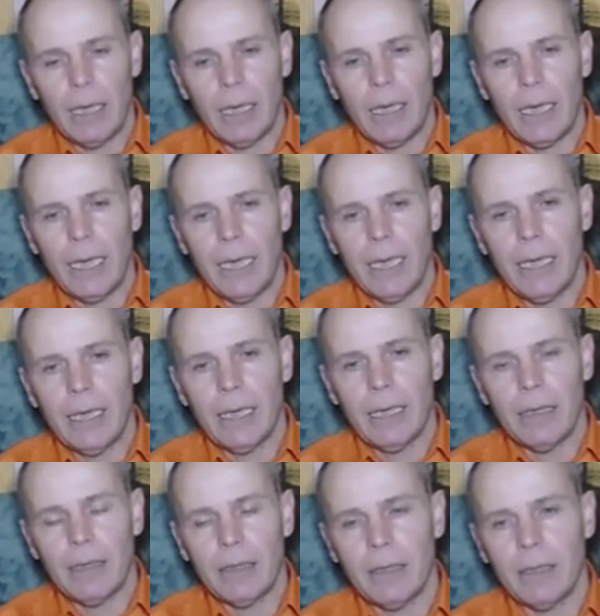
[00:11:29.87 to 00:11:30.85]
I had
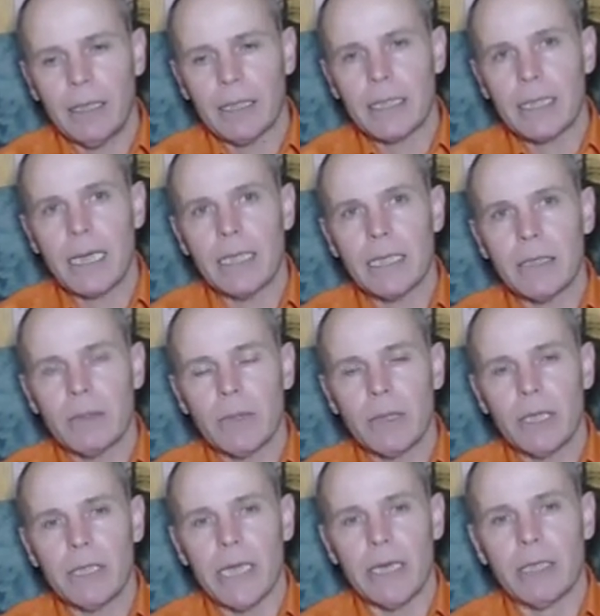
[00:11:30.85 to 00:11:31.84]
a discussion
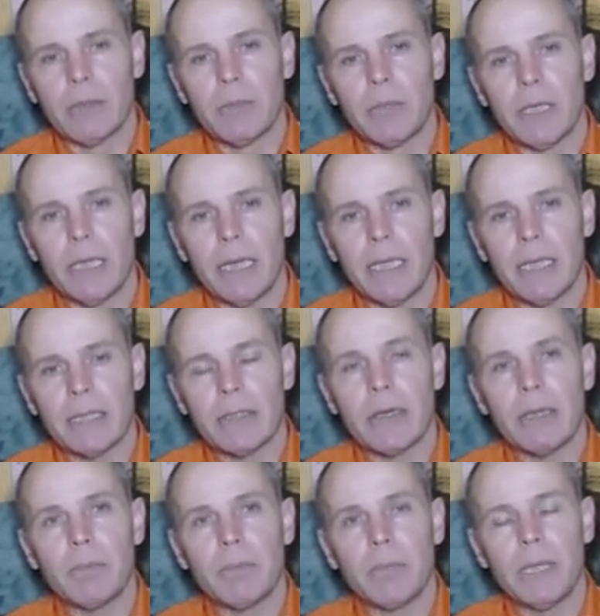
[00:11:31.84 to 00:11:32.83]
with a gentleman that has
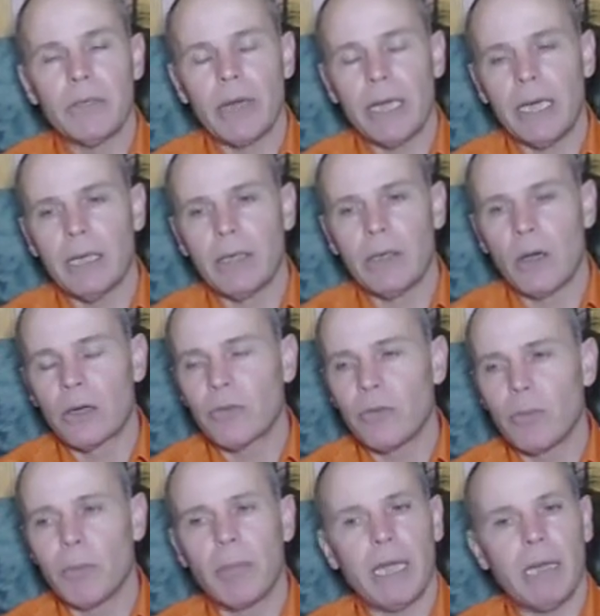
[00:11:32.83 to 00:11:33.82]
been training dogs
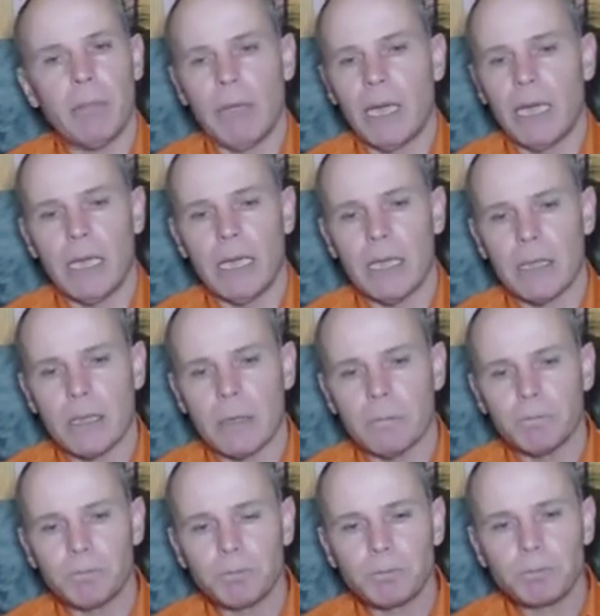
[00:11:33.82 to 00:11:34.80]
for many, many years.
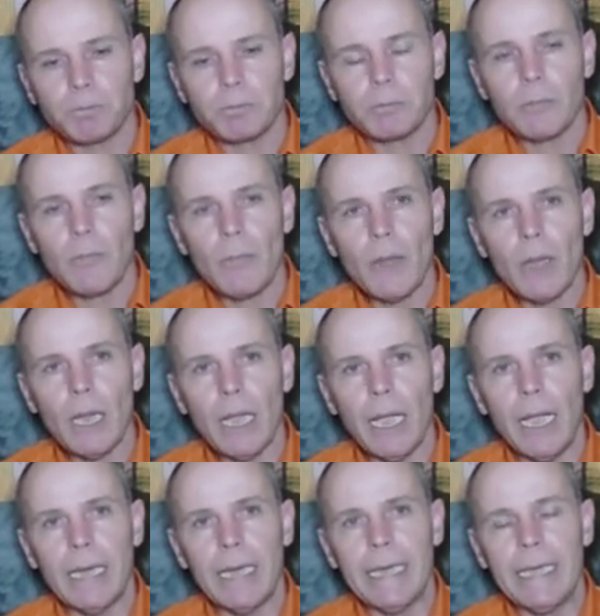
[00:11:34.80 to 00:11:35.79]

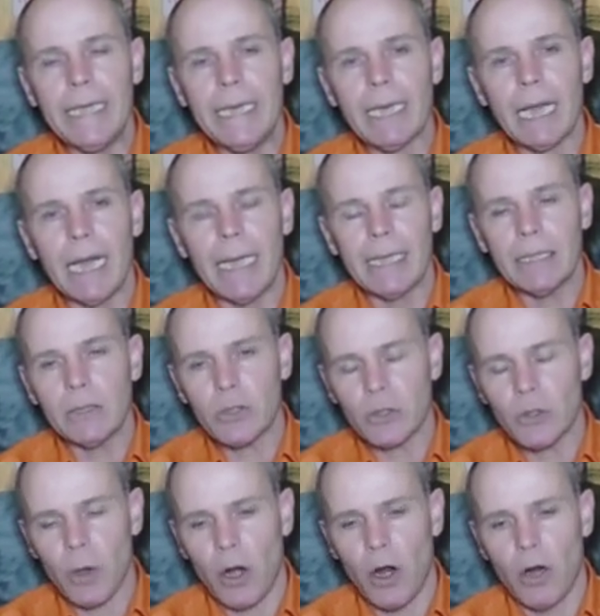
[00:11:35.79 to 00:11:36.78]
And he liked
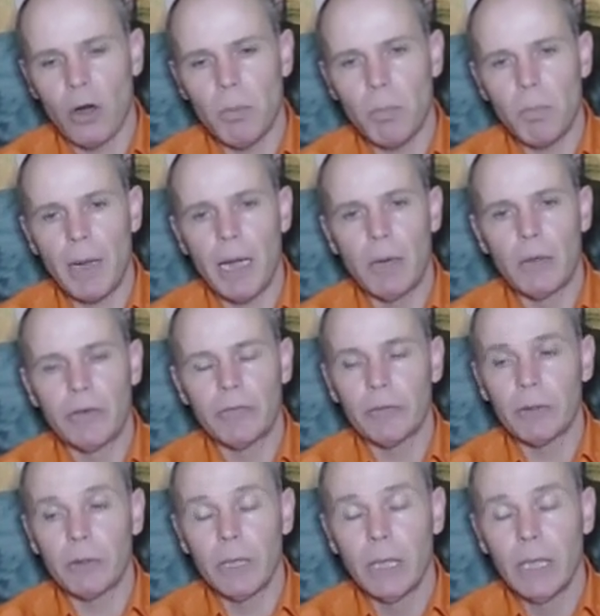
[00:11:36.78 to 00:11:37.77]
strong,
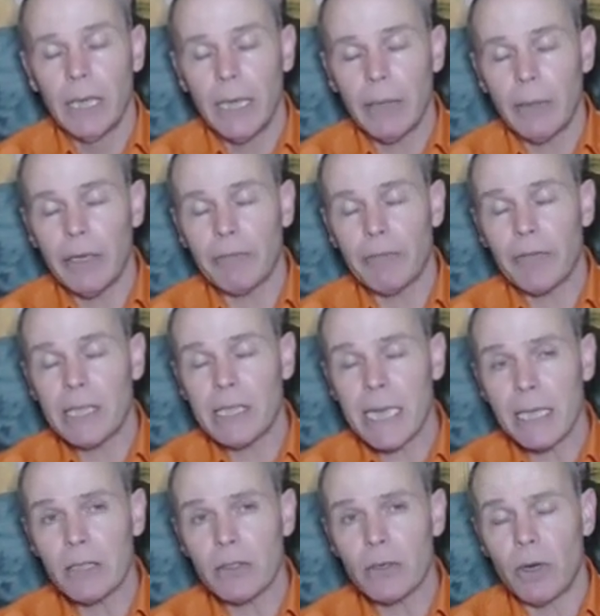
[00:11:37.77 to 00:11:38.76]
powerful, and if I
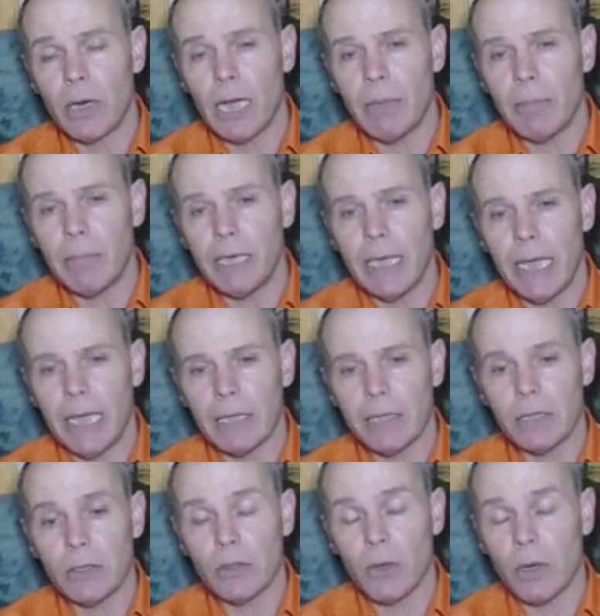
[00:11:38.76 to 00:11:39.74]
say strong, I mean
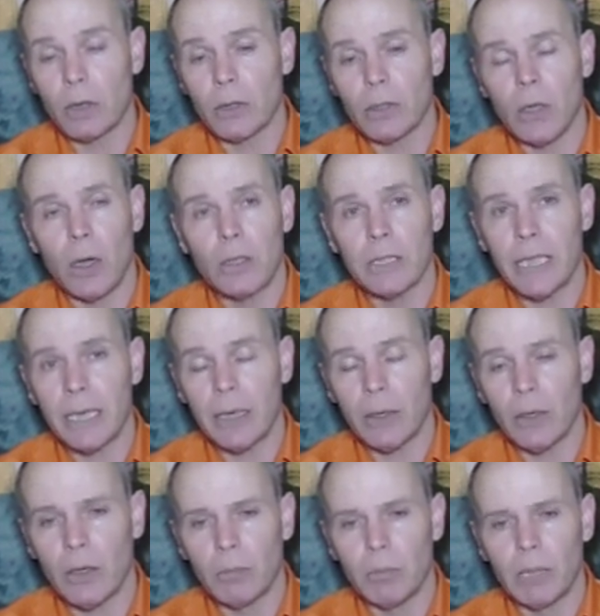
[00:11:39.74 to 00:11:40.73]
headstrong dogs that are
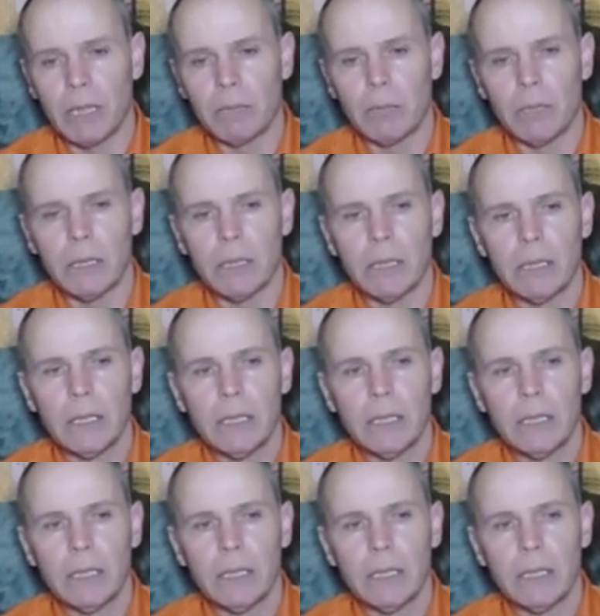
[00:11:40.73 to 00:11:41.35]
not biddable.